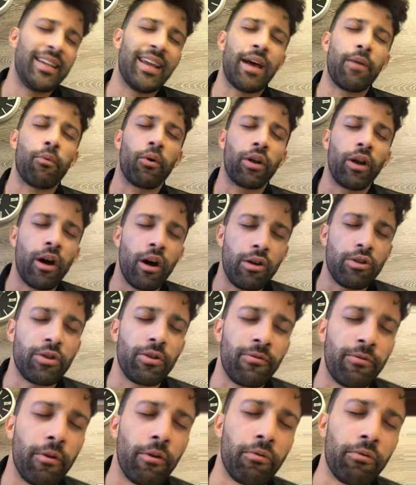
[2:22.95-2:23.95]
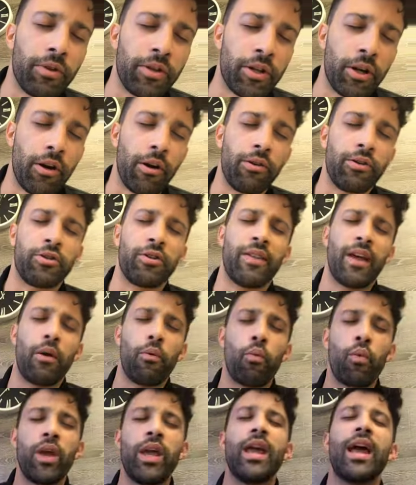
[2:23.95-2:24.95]
yet 100 fold return, so
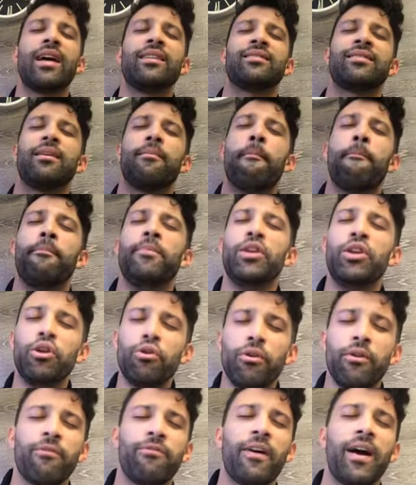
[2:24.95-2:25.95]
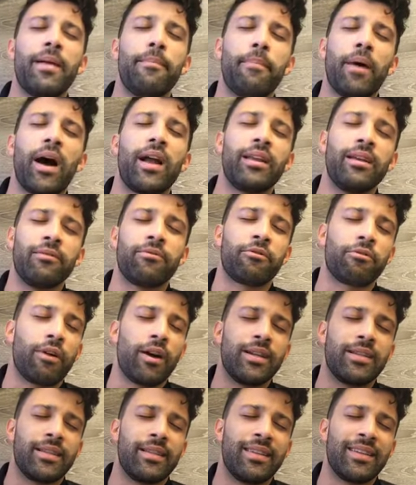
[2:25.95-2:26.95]
that we, as the unified body of
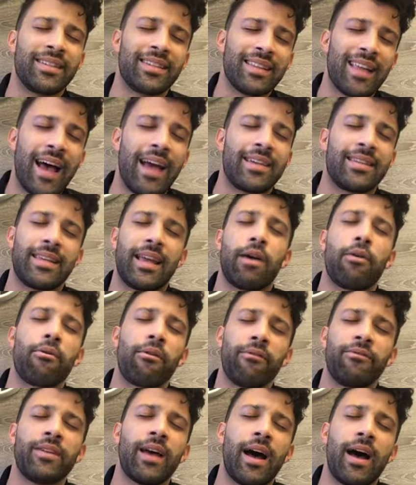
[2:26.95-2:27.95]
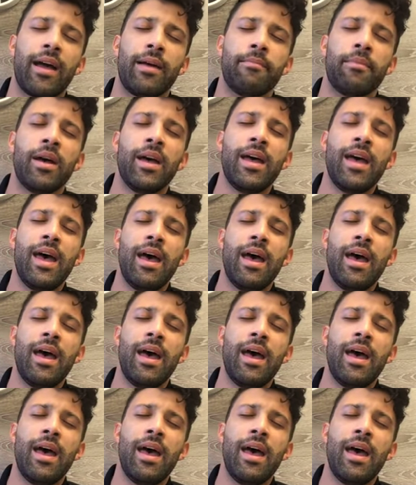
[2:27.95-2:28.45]
Christ in this last hour of time,